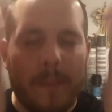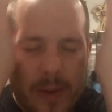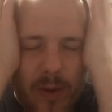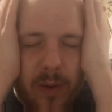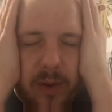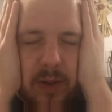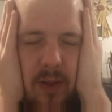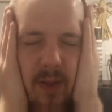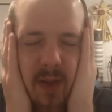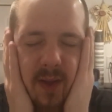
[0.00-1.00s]

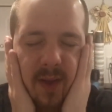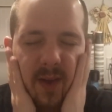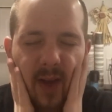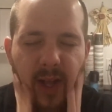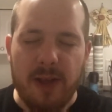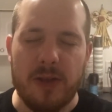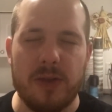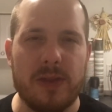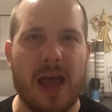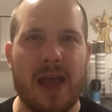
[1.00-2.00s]
because it's a
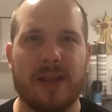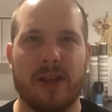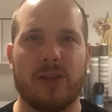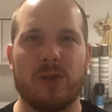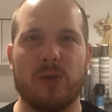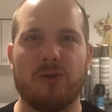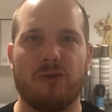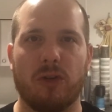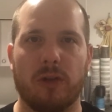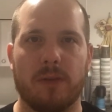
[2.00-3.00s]

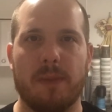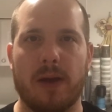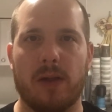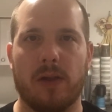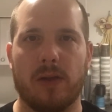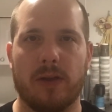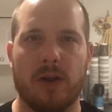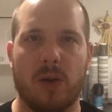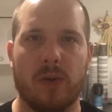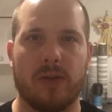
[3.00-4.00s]
neutral smell. You
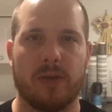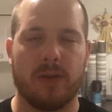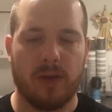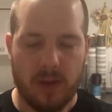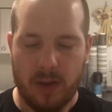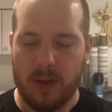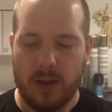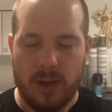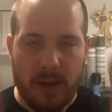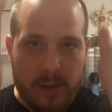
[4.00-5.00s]
know,
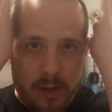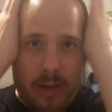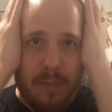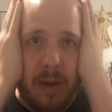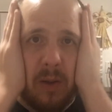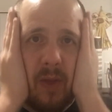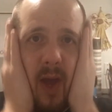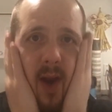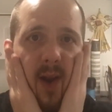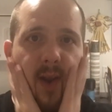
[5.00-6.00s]
it's a smell
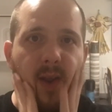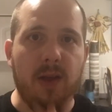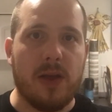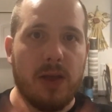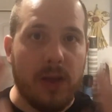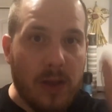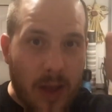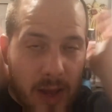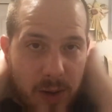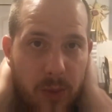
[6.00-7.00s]
that
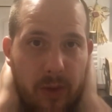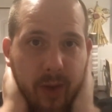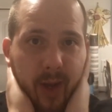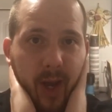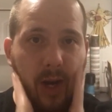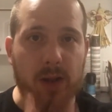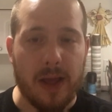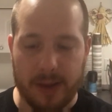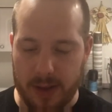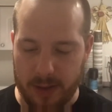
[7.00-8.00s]
anyone can get a
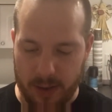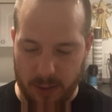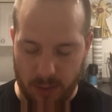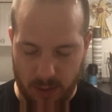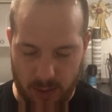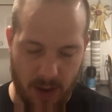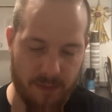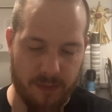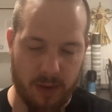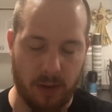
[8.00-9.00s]
liking to, I
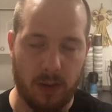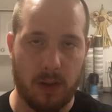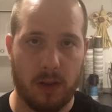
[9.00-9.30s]
feel.